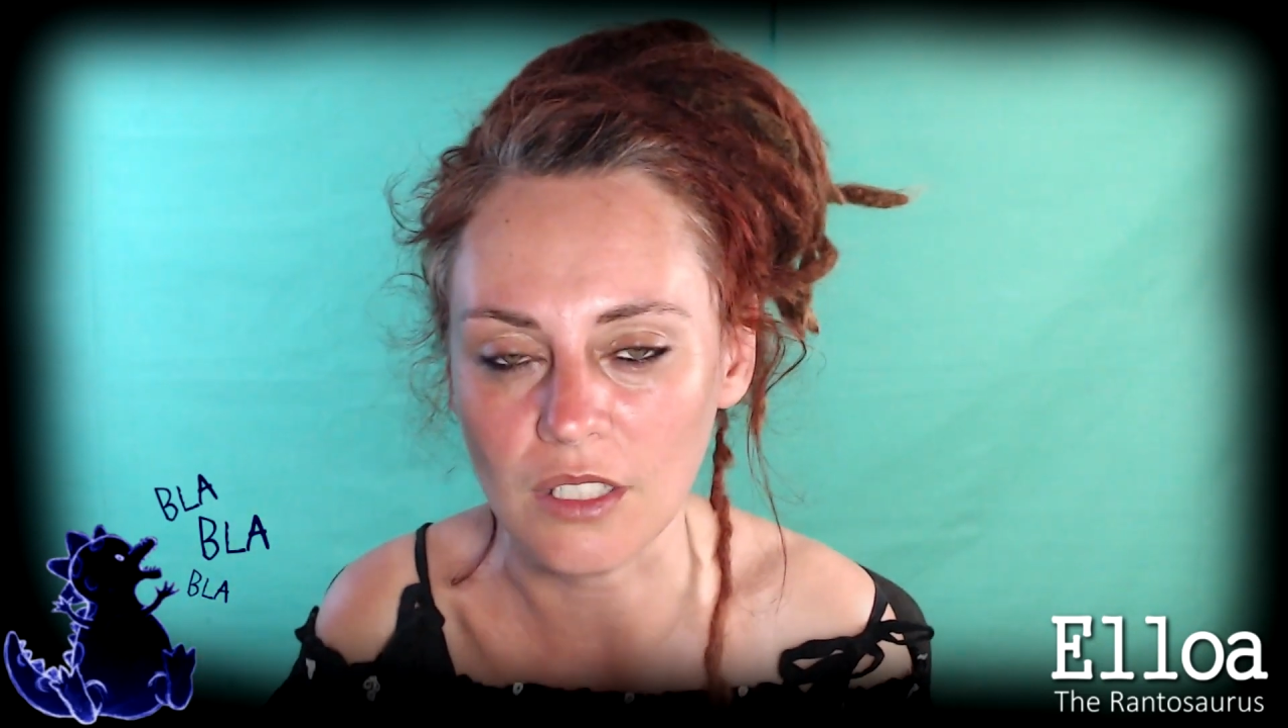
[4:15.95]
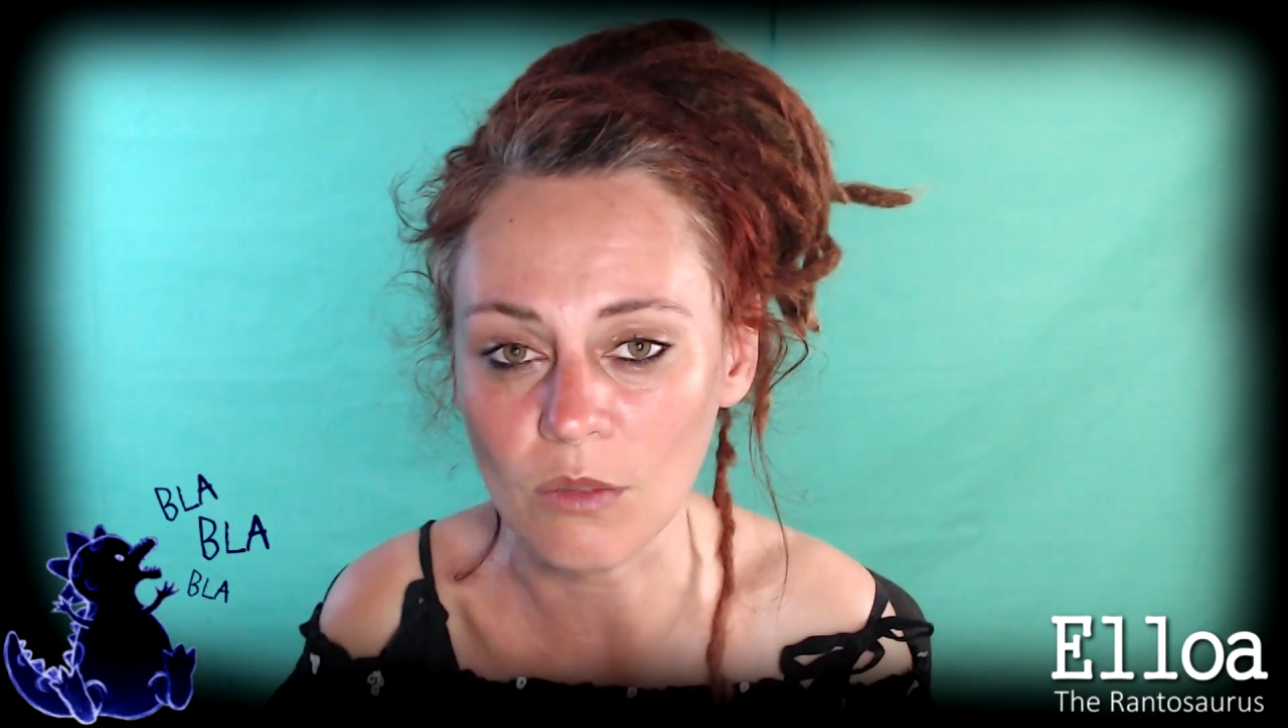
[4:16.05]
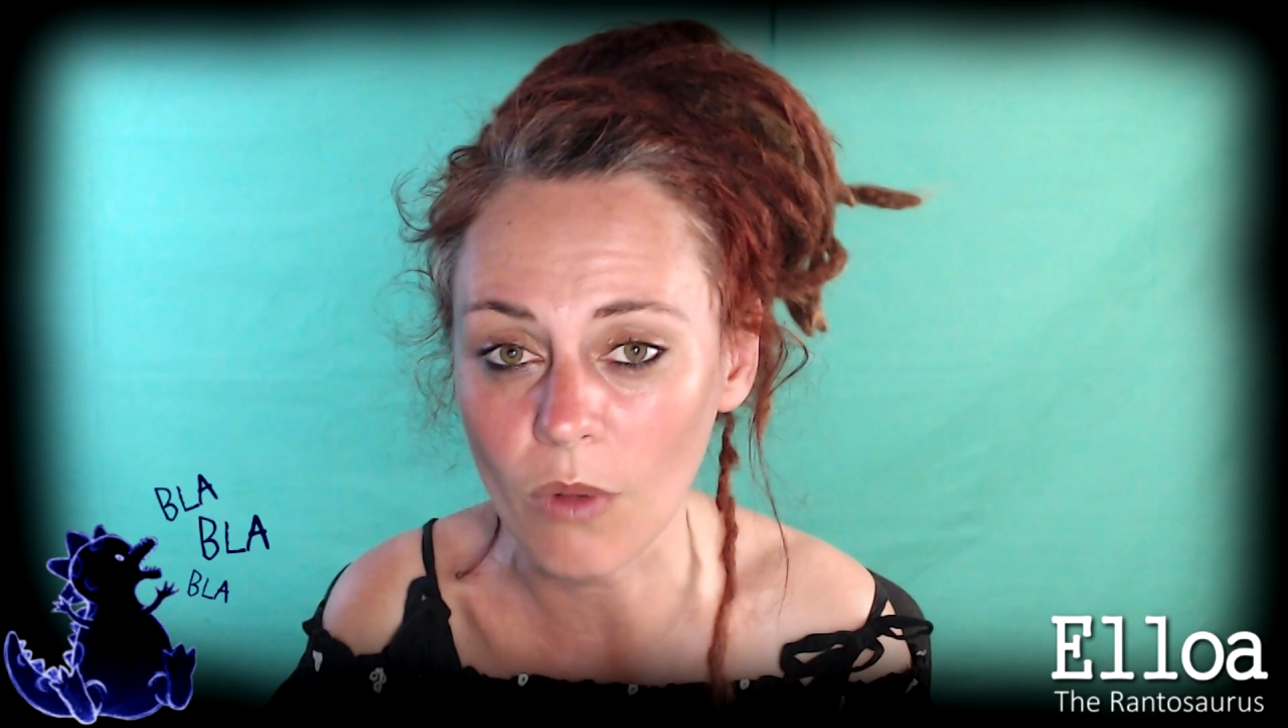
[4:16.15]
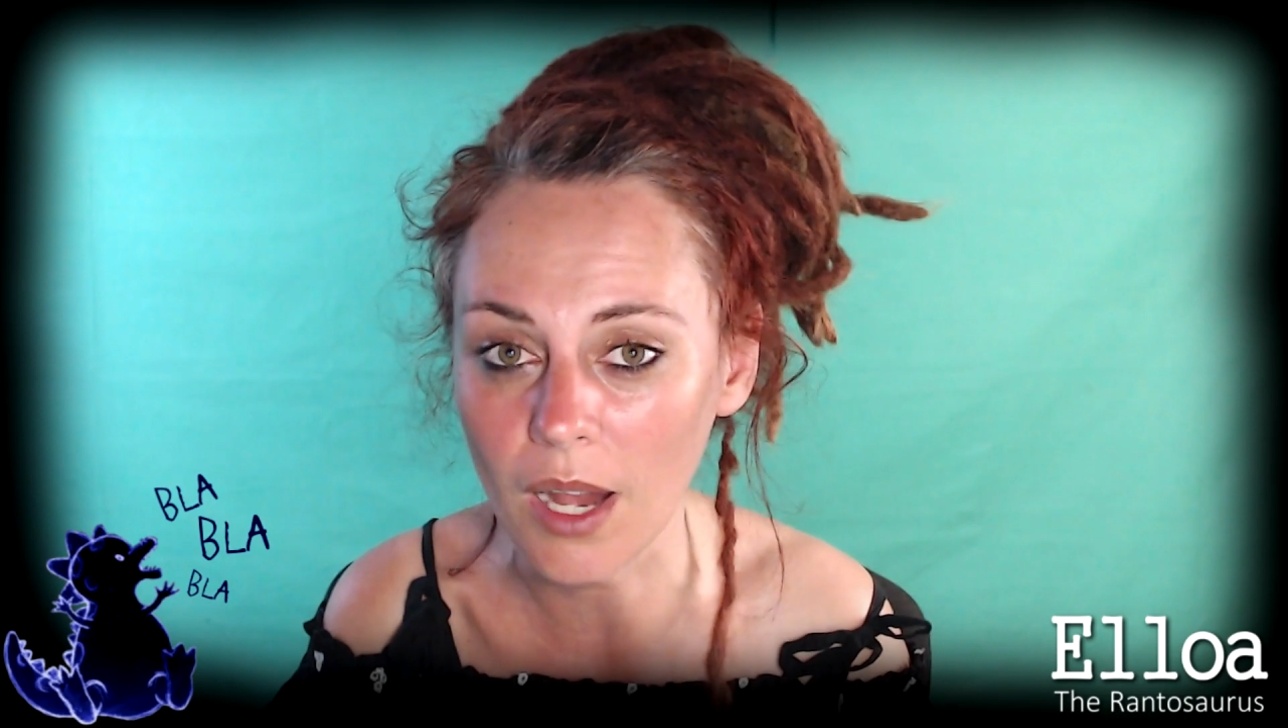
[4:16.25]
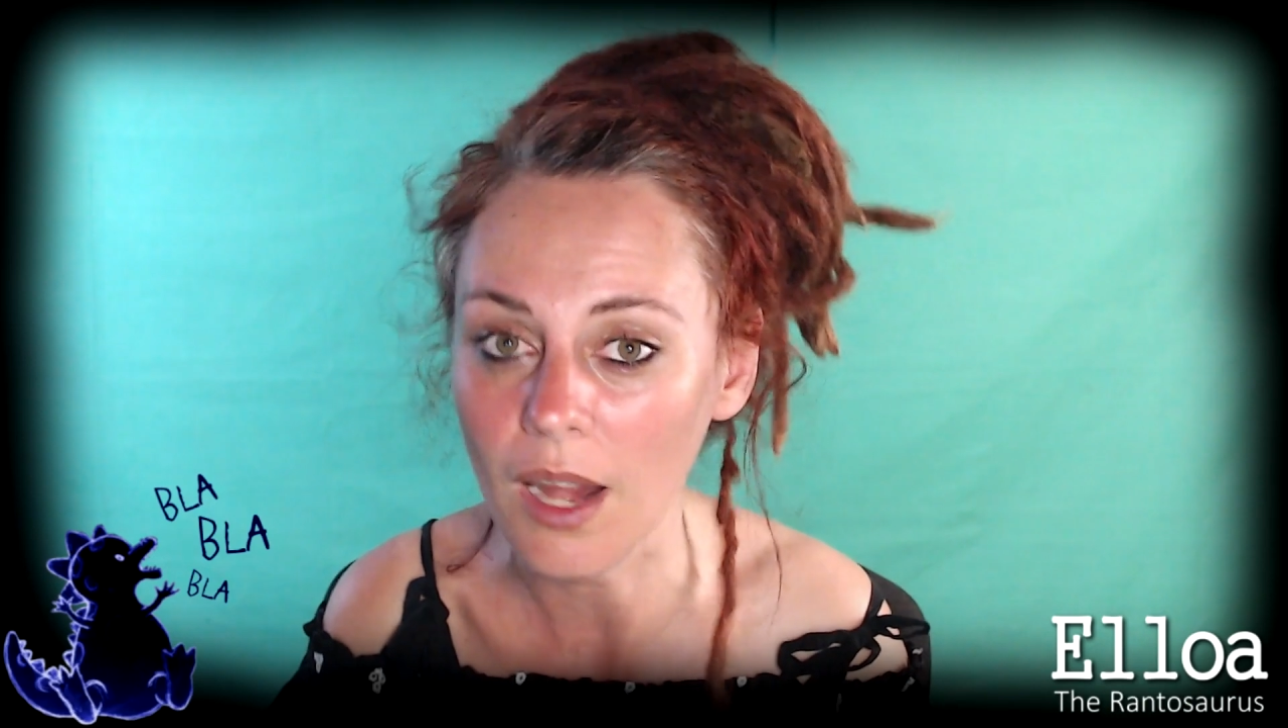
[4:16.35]

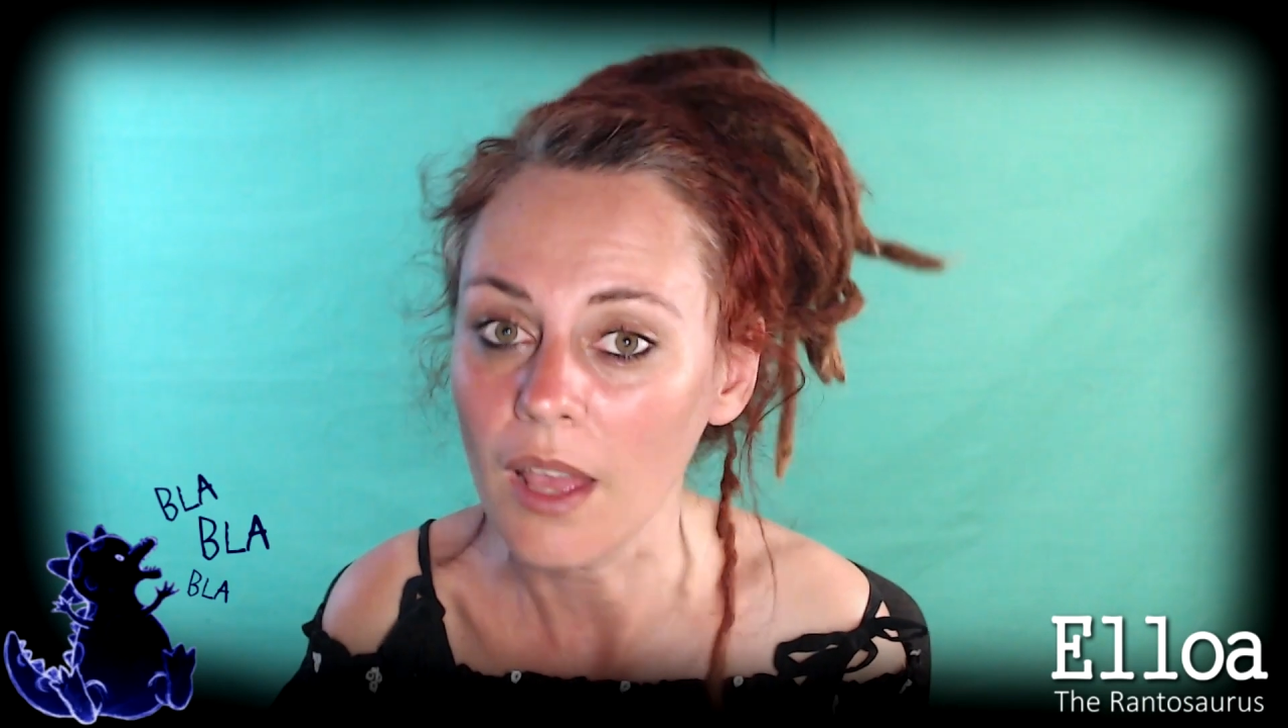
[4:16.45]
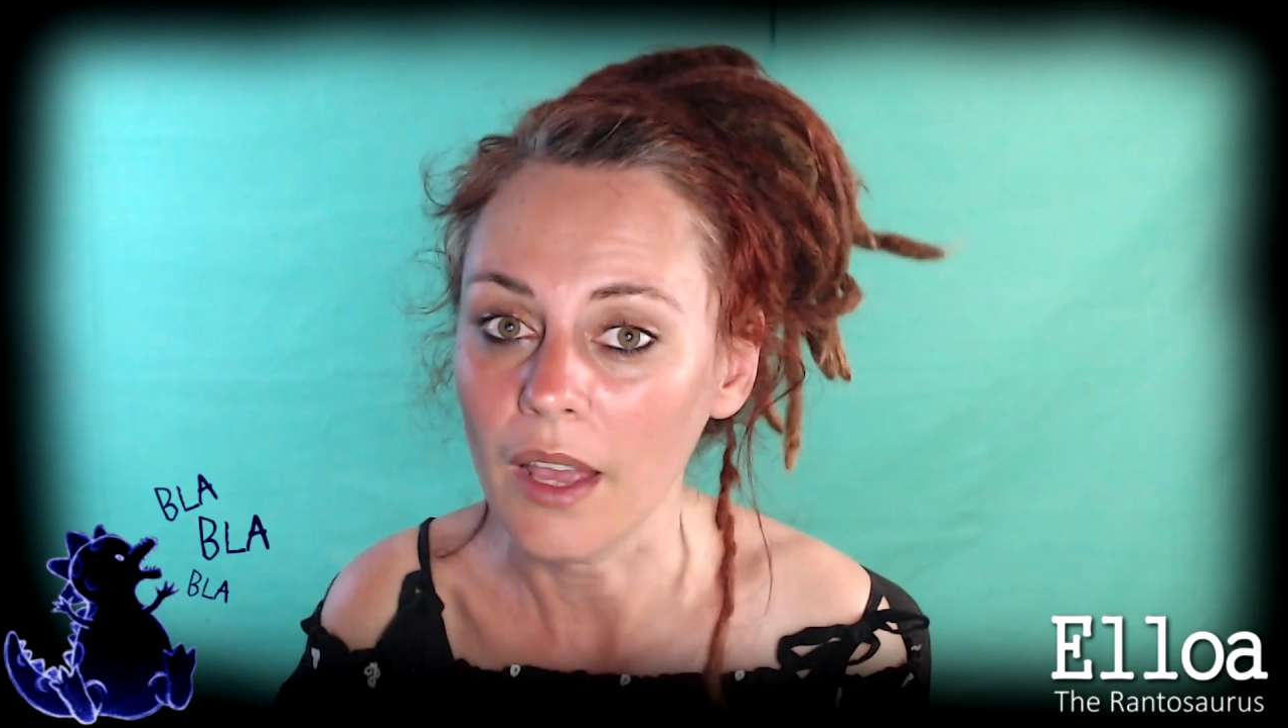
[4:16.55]
as well,